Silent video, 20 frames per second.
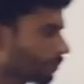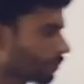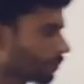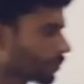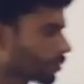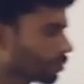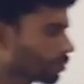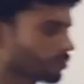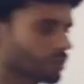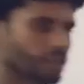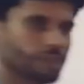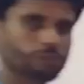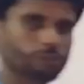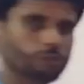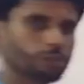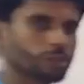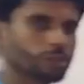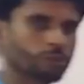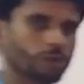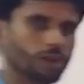So there is
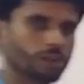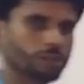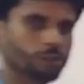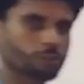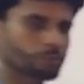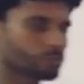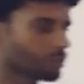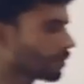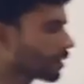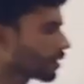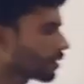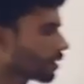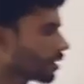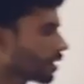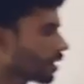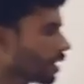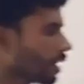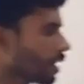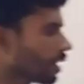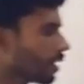only one newspaper,
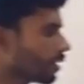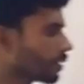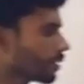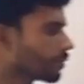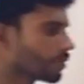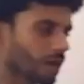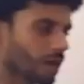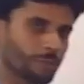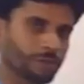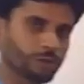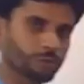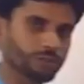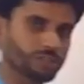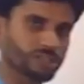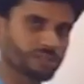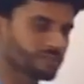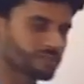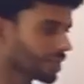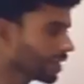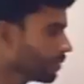I mean with
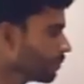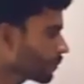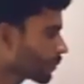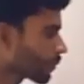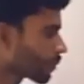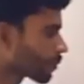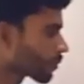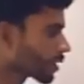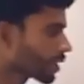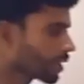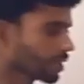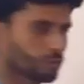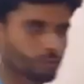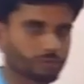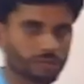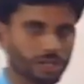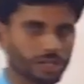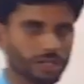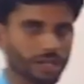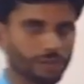this name,
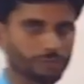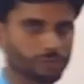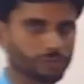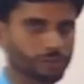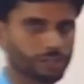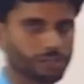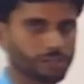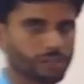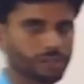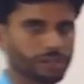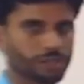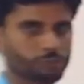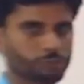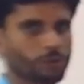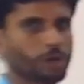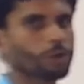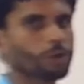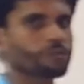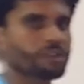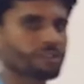Hindustan Times. It is
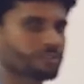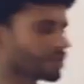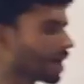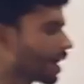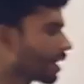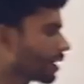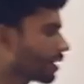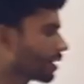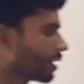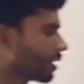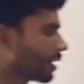one of its kind.